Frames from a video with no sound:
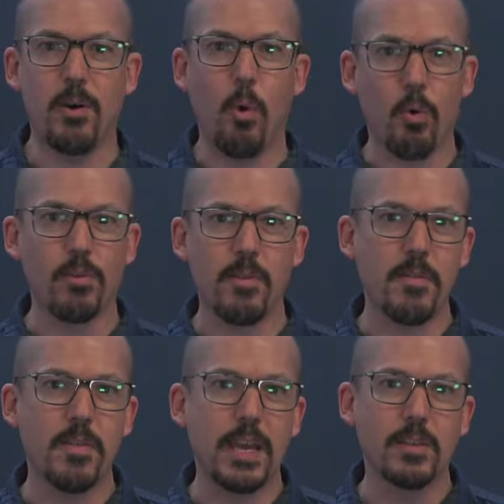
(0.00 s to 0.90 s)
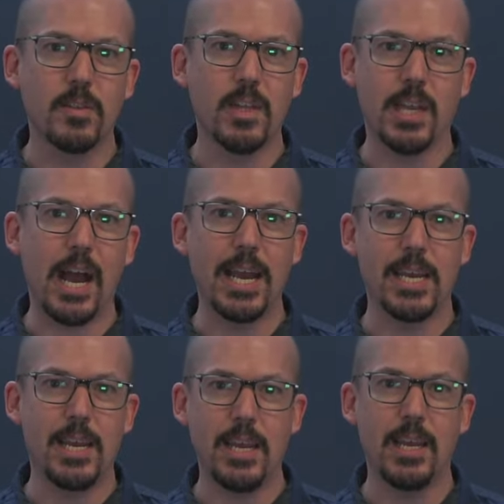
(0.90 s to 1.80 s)
order the things that I
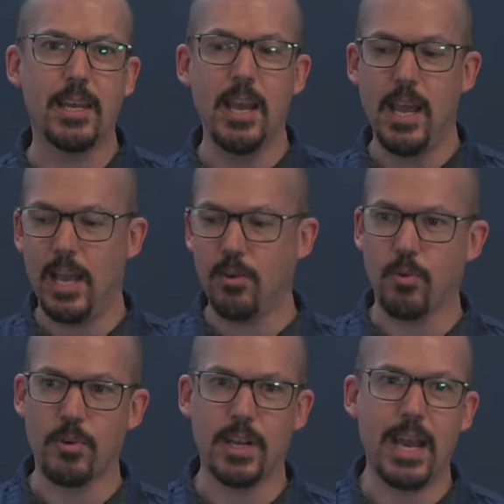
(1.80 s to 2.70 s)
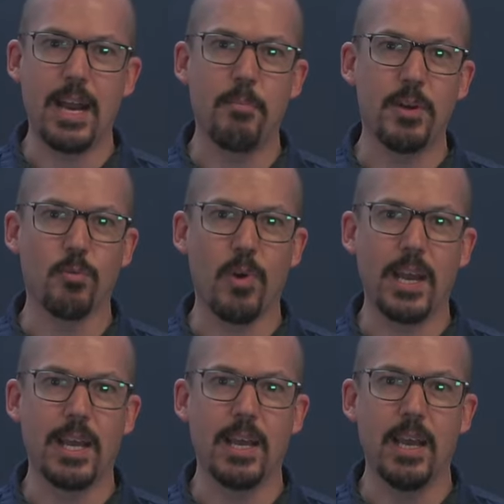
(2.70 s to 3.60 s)
need in order to get up and
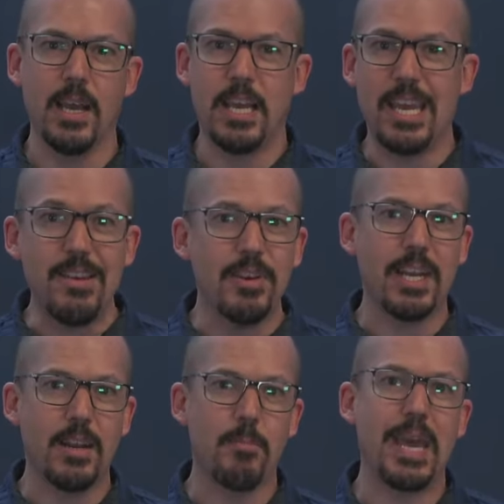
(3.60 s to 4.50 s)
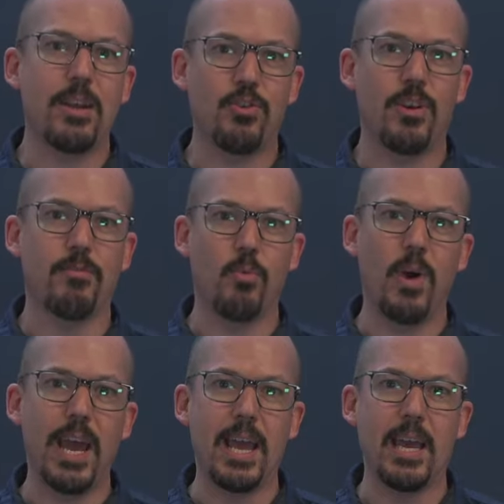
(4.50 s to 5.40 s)
running, even in a makeshift
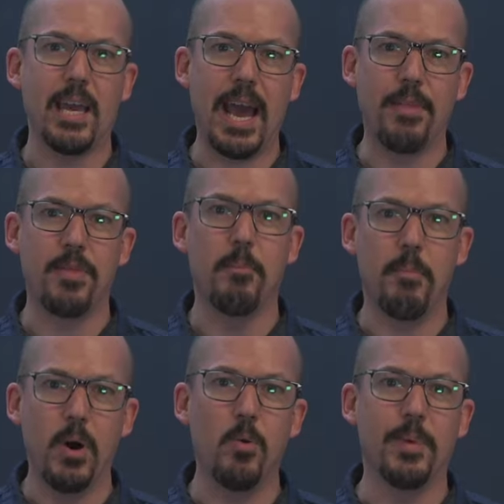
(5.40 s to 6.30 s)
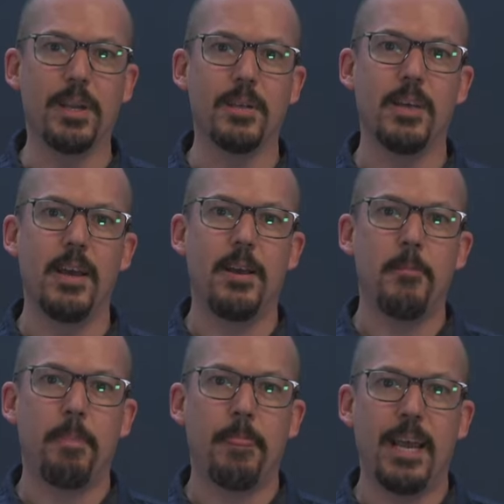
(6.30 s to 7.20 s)
way at the moment,
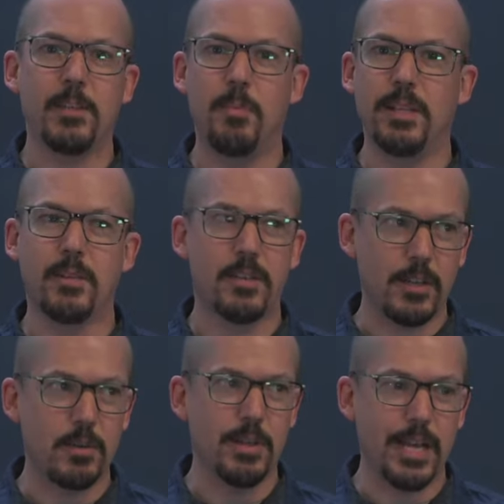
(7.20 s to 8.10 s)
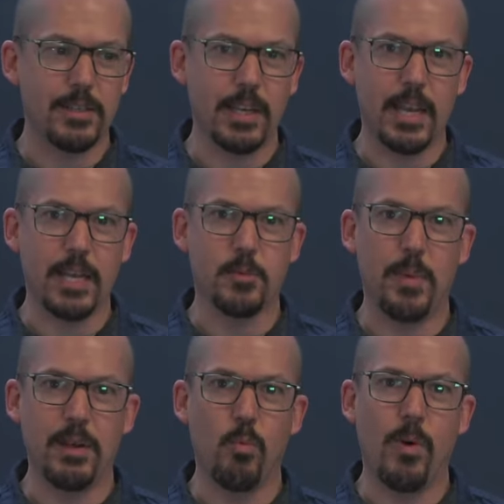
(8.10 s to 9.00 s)
has been such a blessing. And it's
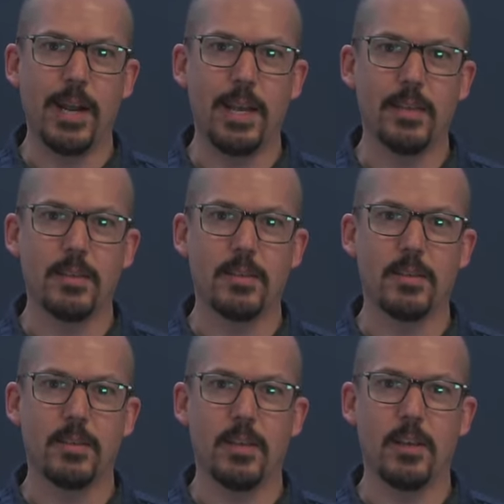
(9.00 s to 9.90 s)
been what is